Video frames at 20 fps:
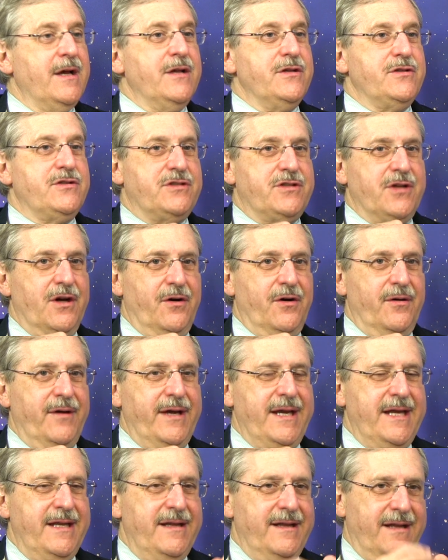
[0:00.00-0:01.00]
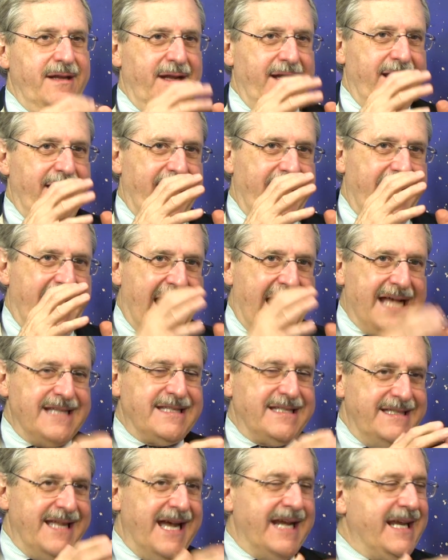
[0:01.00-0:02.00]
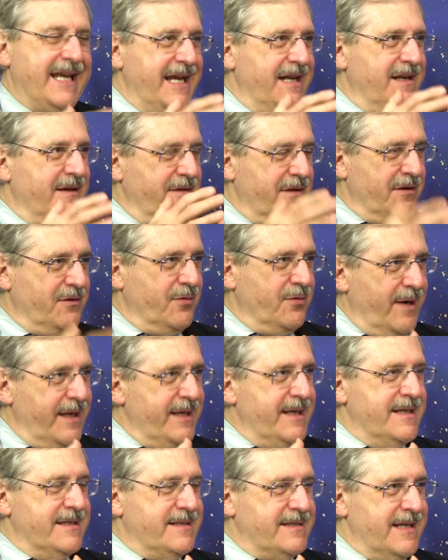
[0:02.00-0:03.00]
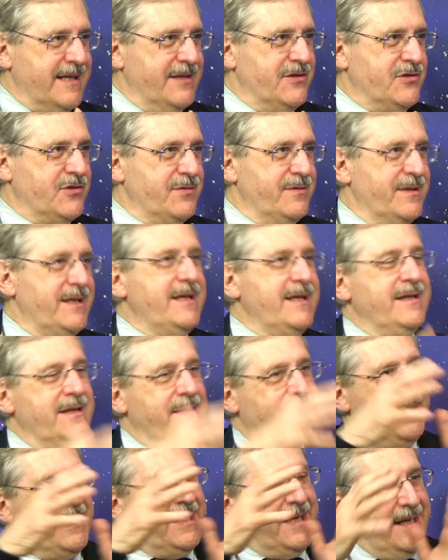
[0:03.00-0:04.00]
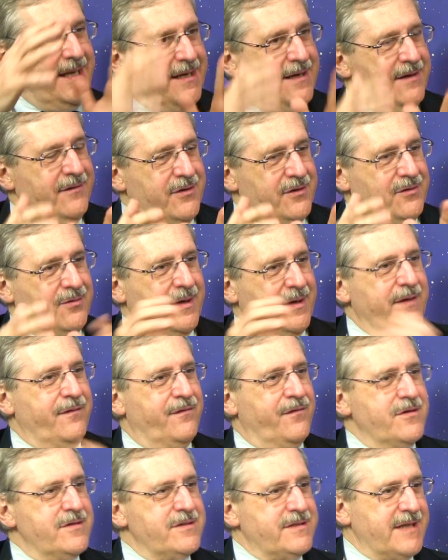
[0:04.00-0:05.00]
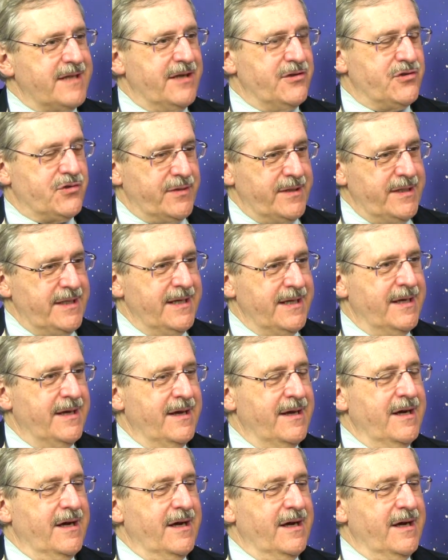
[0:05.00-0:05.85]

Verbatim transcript: So in the last decade of the 20th century and the beginning of the 21st century,